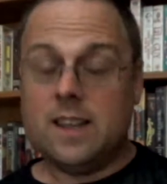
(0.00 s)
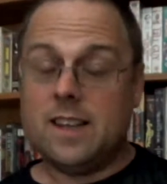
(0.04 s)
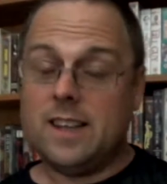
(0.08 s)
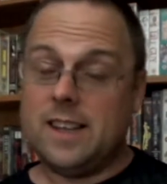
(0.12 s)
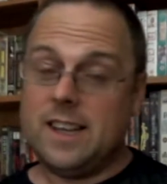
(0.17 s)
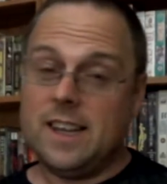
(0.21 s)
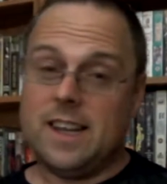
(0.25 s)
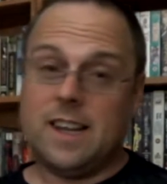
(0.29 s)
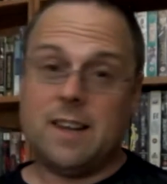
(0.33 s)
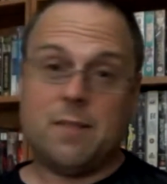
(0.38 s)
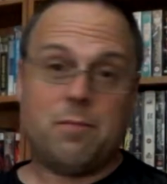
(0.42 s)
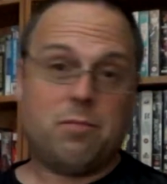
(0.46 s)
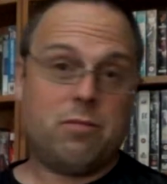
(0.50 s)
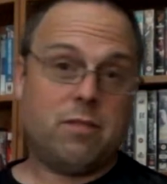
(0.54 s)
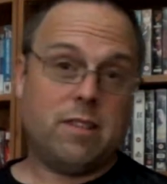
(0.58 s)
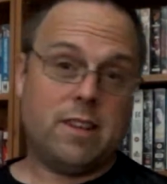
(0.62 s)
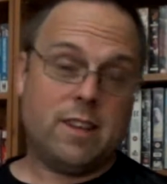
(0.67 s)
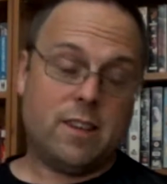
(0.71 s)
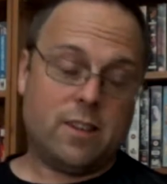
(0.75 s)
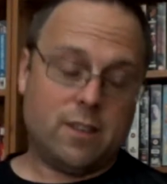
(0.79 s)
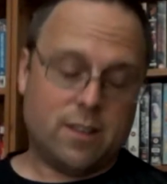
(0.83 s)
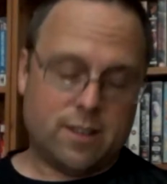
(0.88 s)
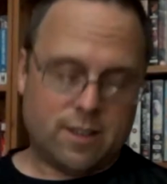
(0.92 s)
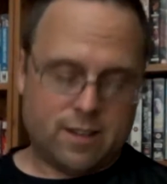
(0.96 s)
yeah,
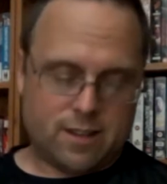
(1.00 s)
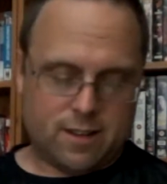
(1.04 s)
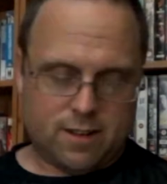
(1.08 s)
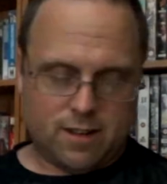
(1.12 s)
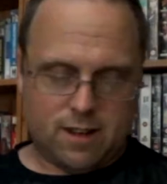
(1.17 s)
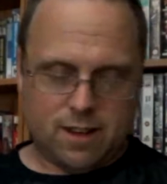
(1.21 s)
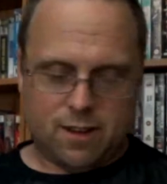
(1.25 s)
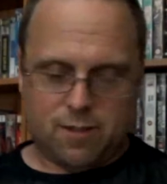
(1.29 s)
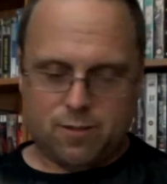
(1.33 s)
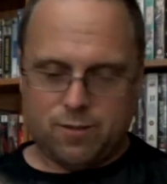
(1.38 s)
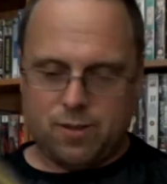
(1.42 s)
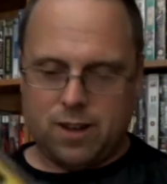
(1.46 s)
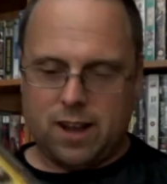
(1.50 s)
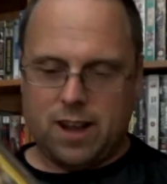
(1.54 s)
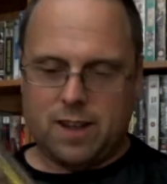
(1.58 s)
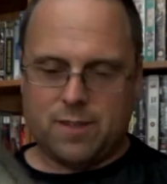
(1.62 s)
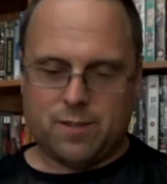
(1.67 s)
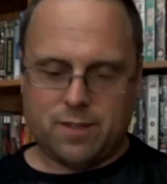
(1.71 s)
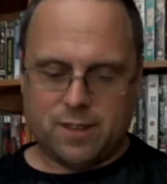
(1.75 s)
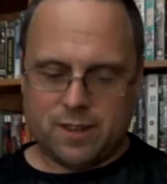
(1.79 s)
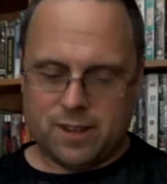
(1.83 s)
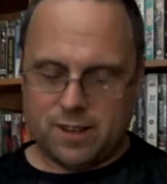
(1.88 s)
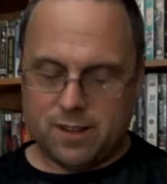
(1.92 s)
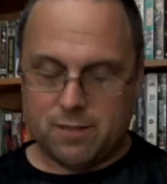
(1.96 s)
pretty good. About a
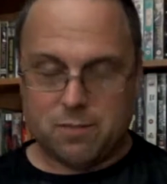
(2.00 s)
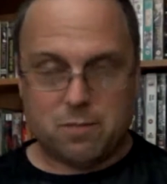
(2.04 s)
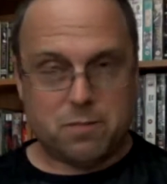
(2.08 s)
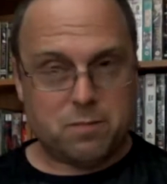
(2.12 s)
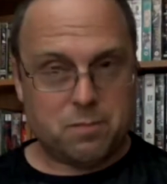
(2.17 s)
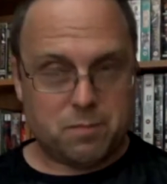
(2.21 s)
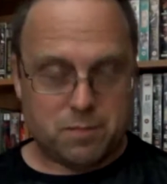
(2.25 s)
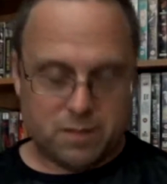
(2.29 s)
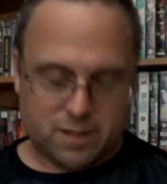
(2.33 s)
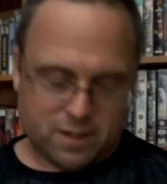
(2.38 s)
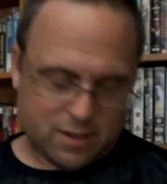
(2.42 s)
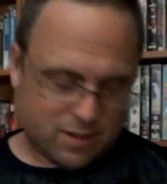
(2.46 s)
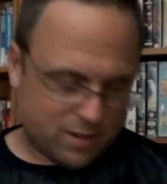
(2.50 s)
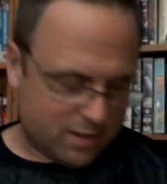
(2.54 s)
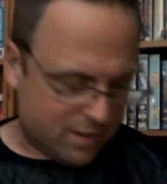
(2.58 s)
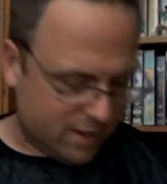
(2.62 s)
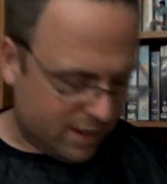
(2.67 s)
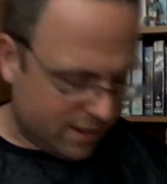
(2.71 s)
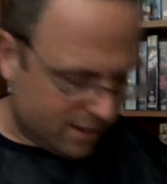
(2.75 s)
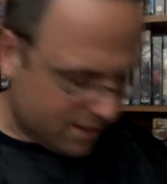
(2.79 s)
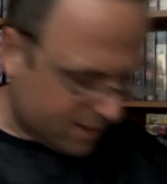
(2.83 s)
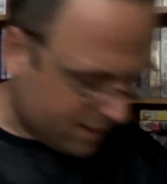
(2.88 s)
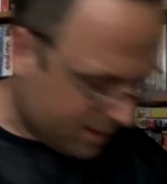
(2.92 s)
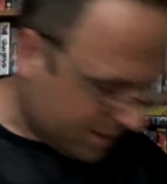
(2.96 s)
fiver, good
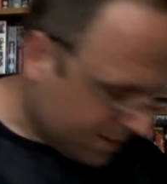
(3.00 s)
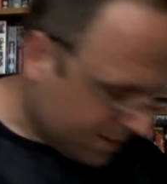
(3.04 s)
deal,